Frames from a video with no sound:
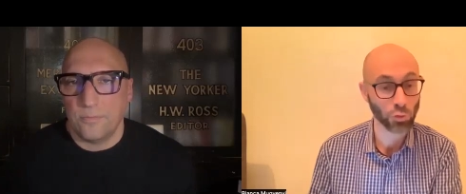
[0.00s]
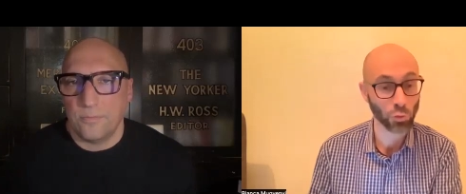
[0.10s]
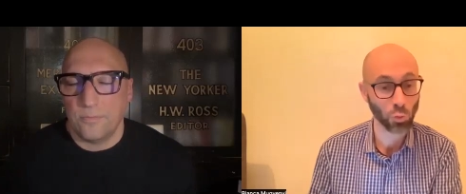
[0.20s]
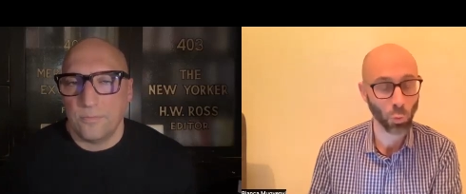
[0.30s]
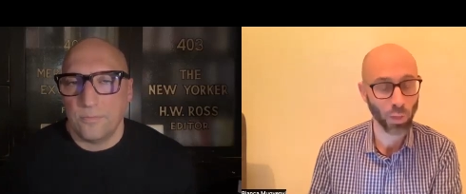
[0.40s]
Speaker 1: could
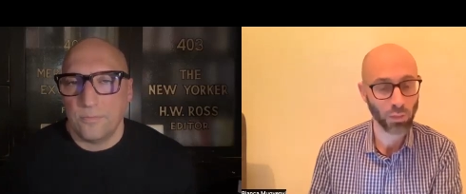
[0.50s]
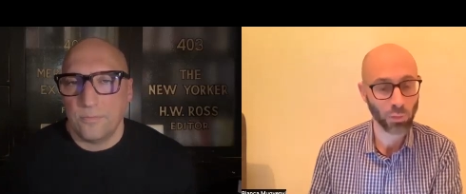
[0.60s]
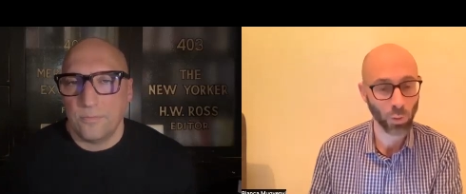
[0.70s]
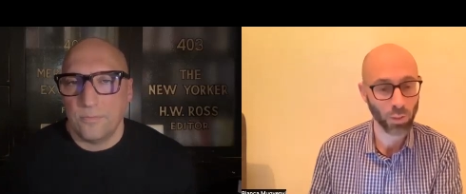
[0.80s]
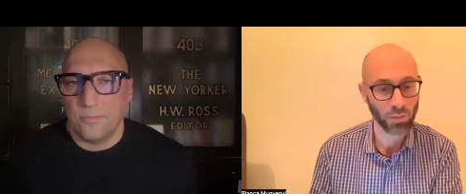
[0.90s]
do
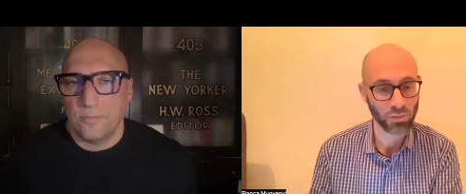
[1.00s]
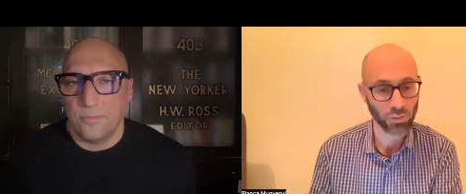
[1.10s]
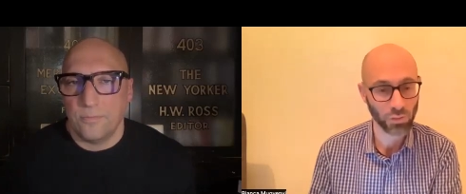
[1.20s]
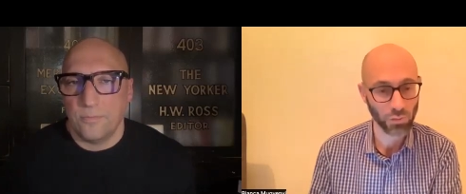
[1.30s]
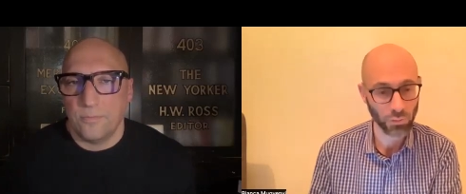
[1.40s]
quite quite
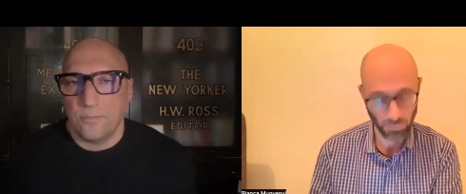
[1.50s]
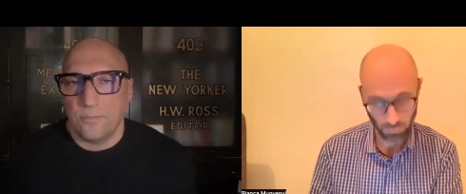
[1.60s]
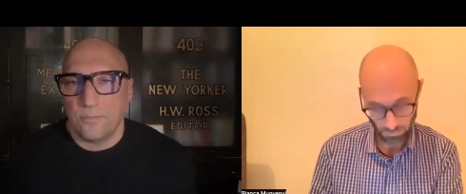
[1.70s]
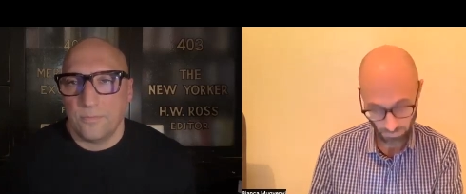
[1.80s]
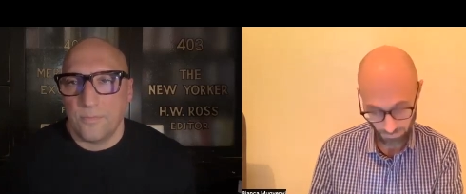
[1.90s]
easily.
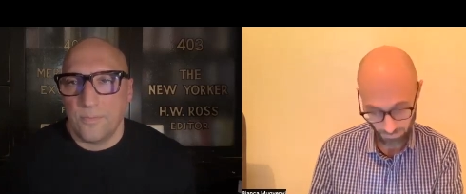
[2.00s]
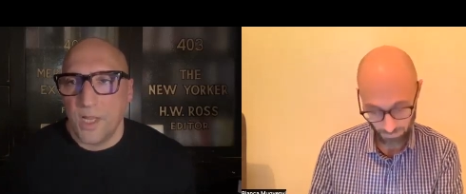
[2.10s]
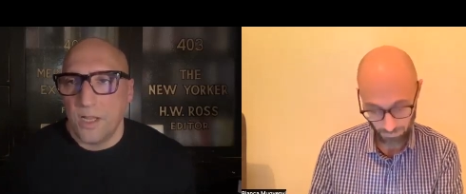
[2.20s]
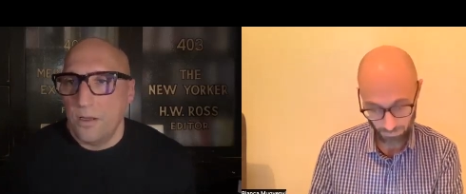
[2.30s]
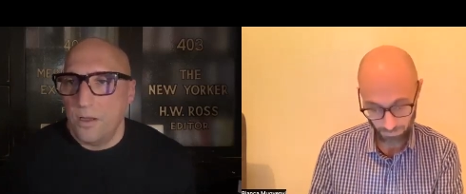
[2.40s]

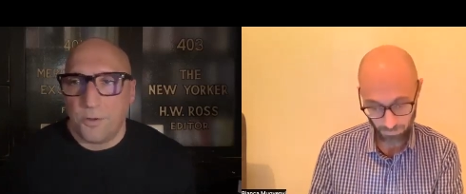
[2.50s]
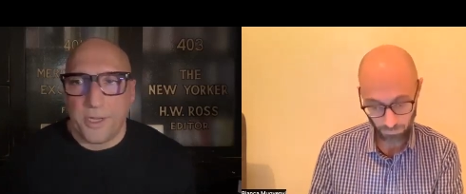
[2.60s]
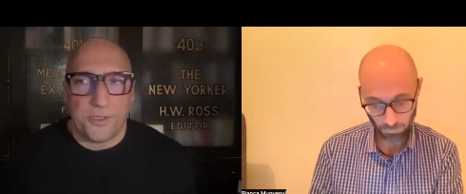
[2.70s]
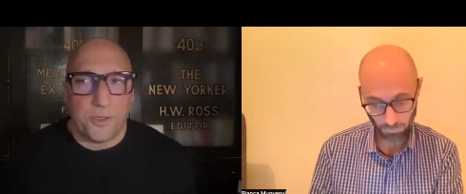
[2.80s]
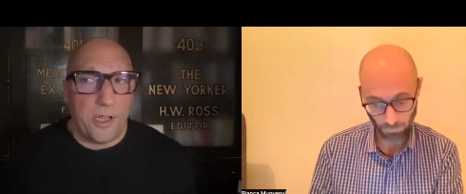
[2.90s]

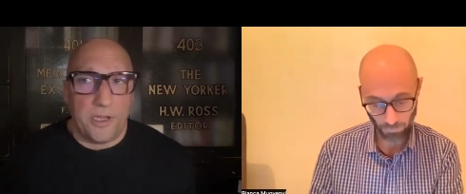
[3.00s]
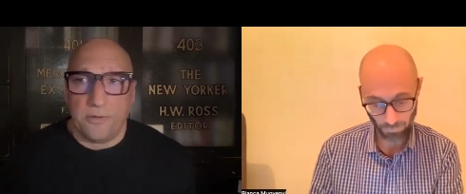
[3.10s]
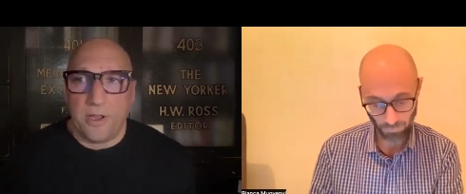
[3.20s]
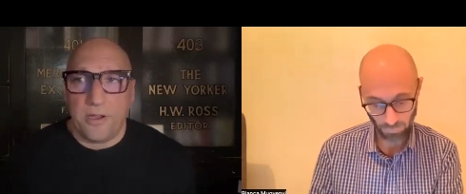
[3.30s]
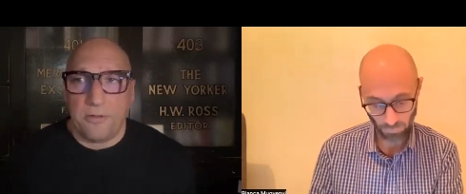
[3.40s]
Speaker 2: Okay, so they
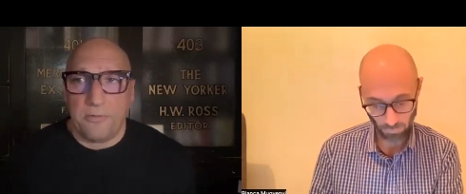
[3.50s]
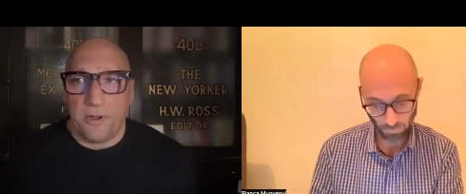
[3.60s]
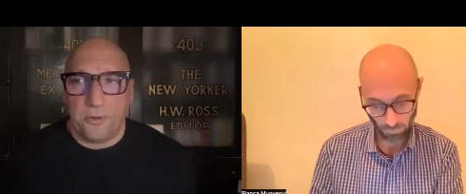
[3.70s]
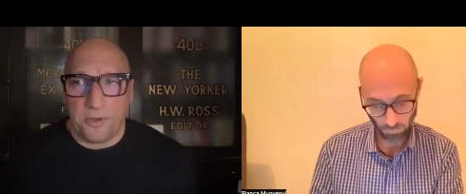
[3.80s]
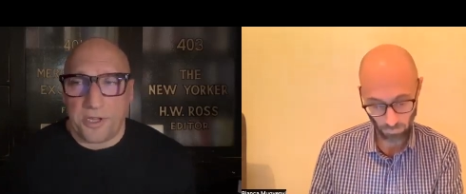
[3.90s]
they
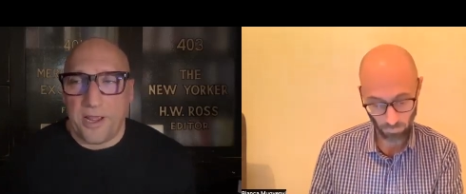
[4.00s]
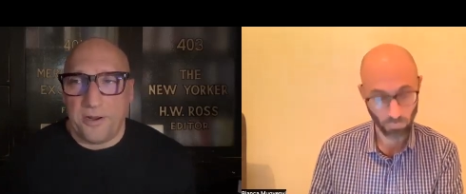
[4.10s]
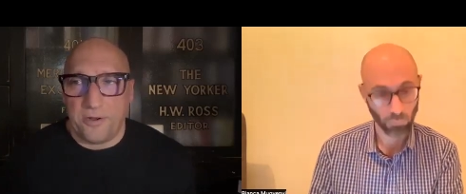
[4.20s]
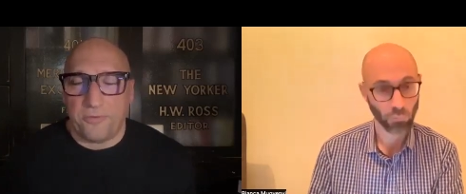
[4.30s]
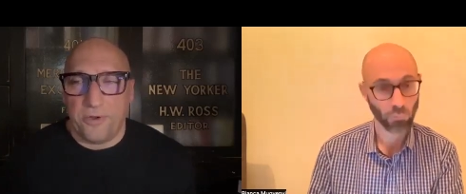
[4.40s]
under the
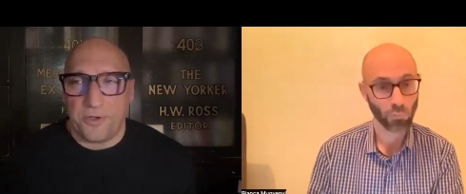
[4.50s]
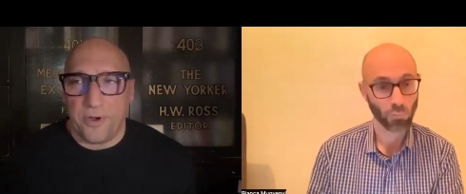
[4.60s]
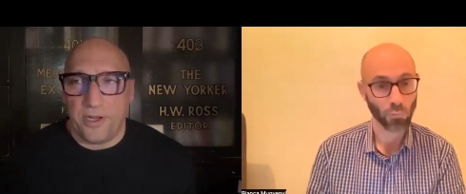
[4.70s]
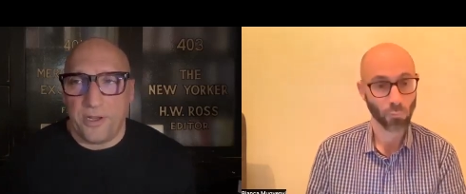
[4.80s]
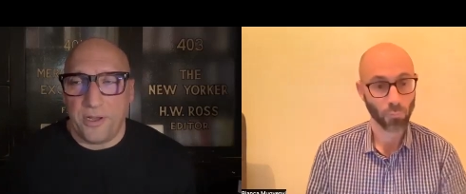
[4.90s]
Canada Free
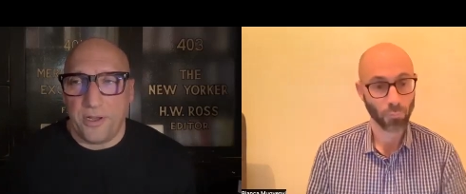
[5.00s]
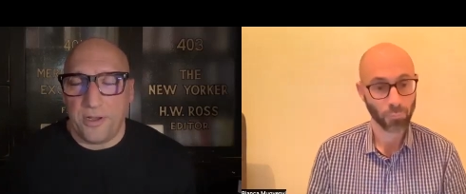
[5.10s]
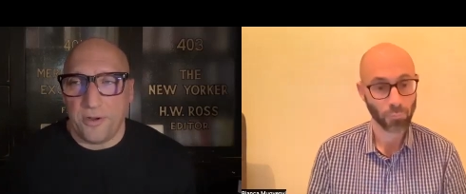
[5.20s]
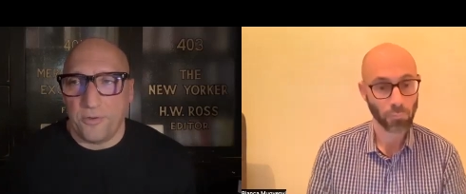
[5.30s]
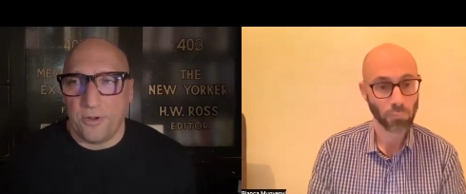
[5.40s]
Trade uh,
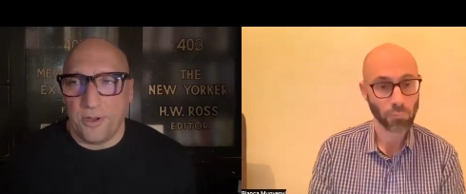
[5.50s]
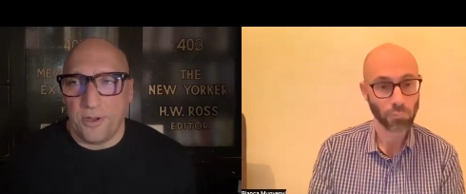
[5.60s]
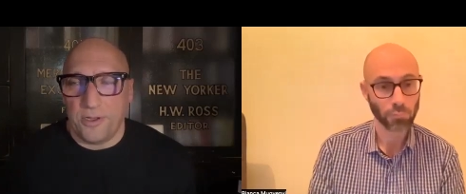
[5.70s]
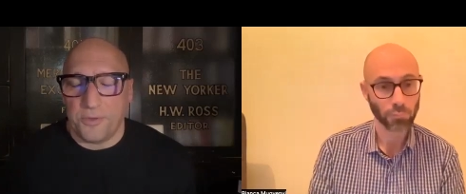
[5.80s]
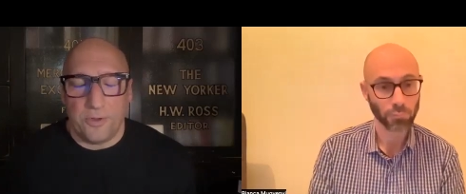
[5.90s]

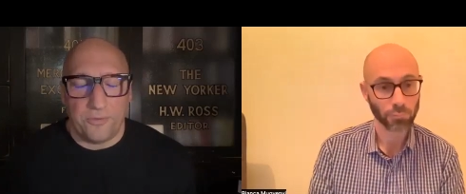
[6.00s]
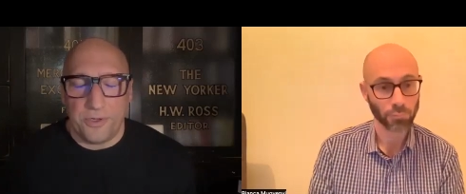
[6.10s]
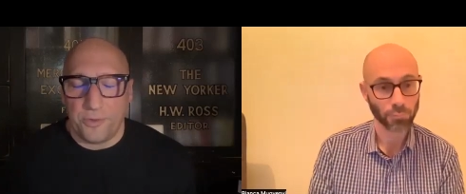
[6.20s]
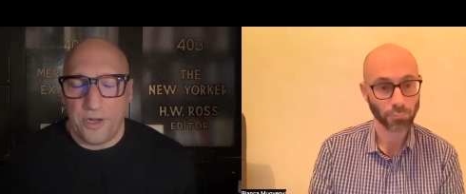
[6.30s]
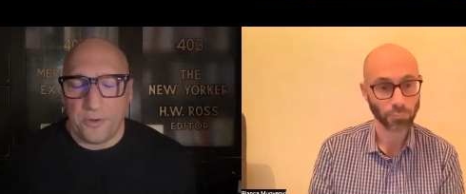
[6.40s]
uh, Israel Free
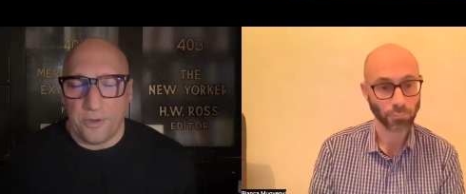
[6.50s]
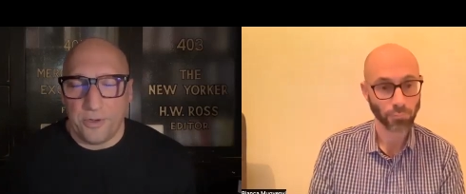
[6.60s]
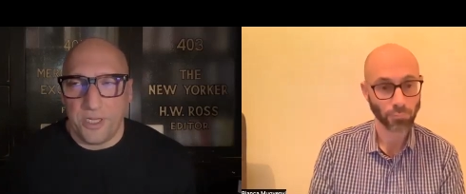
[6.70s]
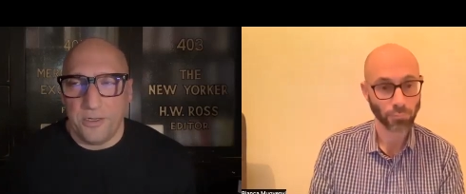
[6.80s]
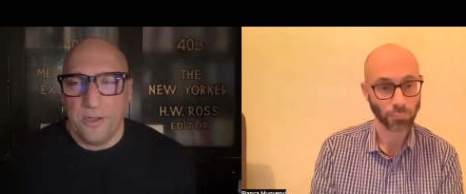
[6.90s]
Trade
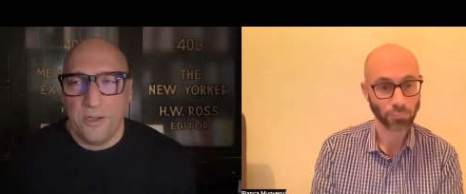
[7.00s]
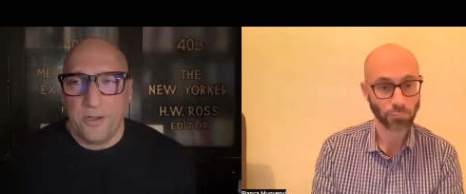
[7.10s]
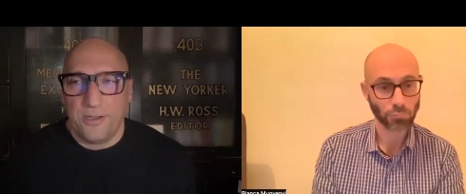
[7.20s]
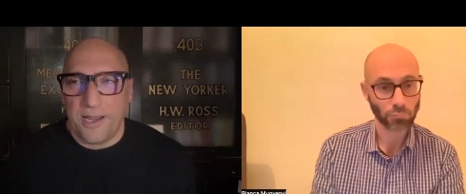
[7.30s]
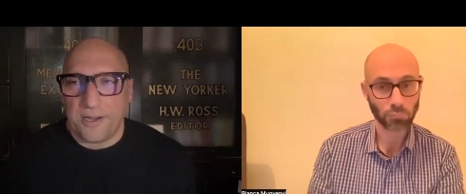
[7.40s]
Agreement,
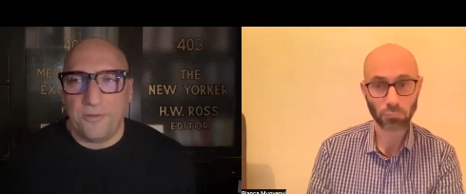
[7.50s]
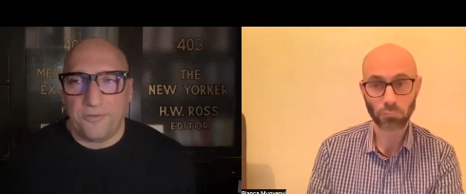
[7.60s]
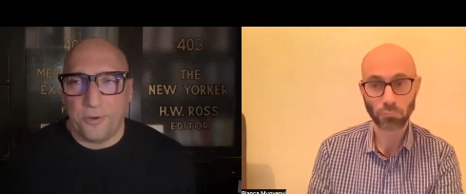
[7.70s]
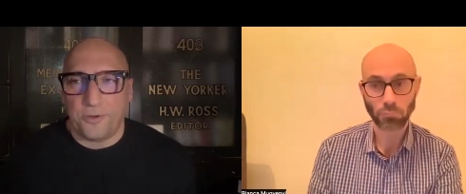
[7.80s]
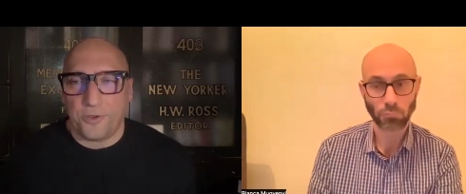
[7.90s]
they
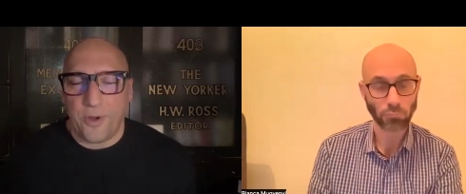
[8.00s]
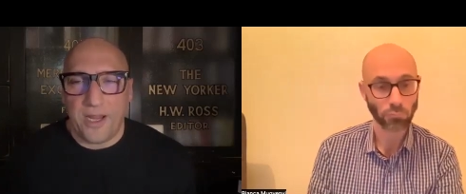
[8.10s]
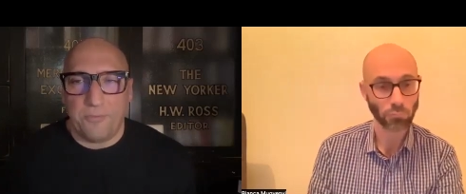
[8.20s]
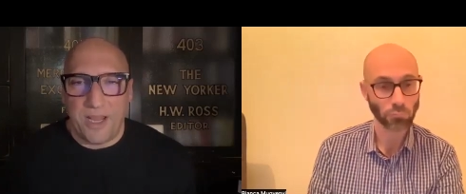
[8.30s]
confer trade